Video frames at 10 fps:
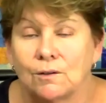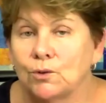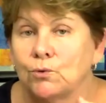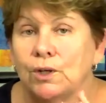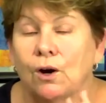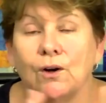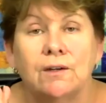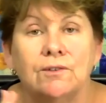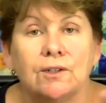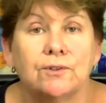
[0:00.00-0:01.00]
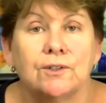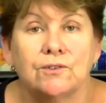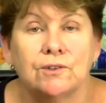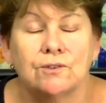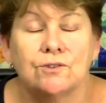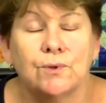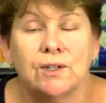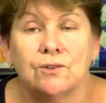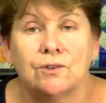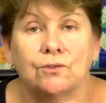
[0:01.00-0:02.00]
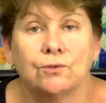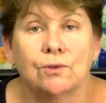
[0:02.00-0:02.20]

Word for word: Because uh, we all have different situations,